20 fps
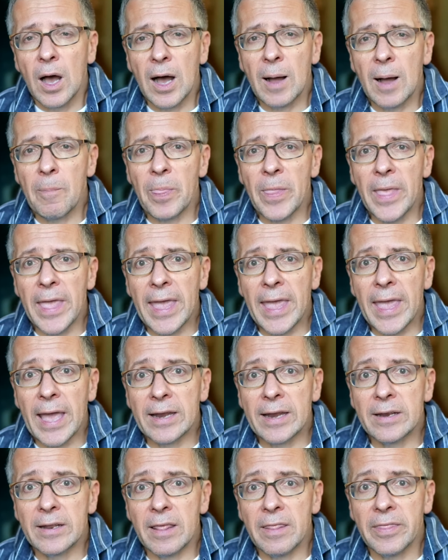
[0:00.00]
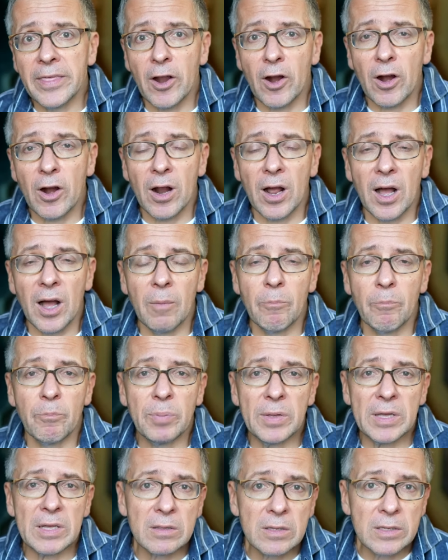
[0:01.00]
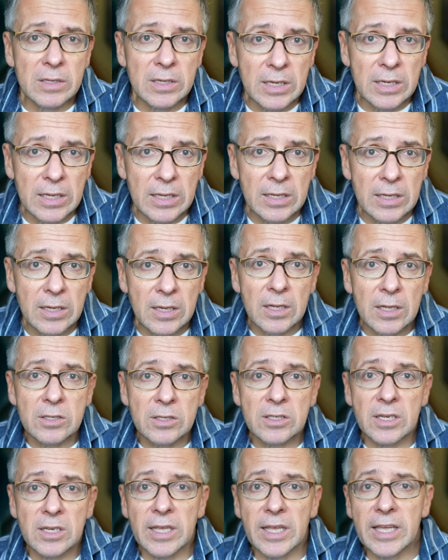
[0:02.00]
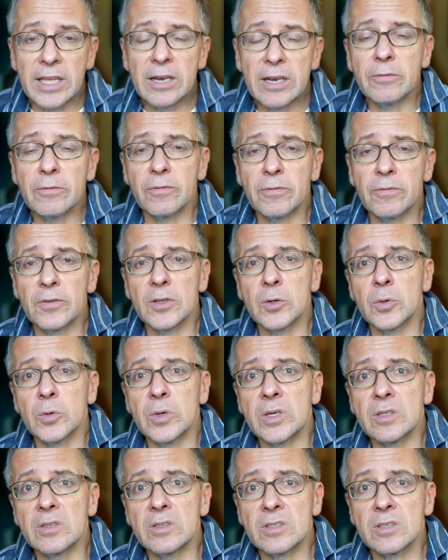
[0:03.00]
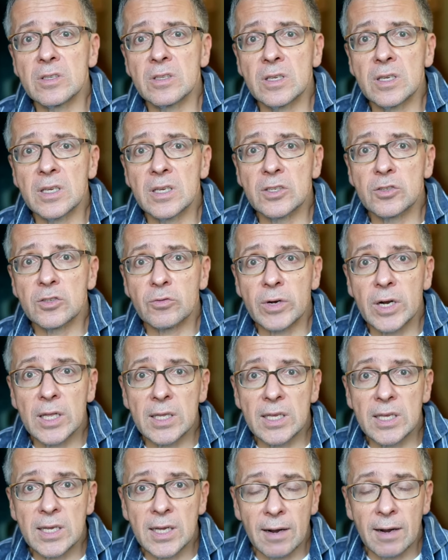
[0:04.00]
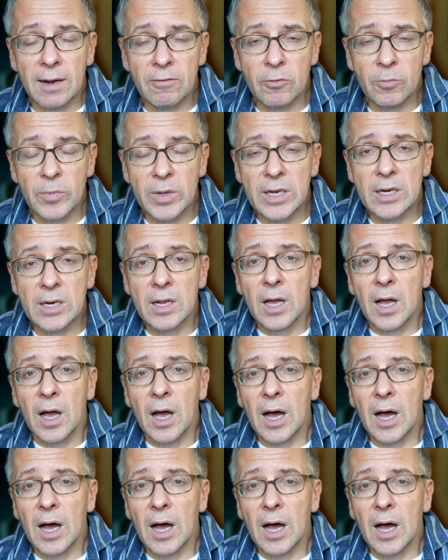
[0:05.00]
And their ability to influence the Israeli government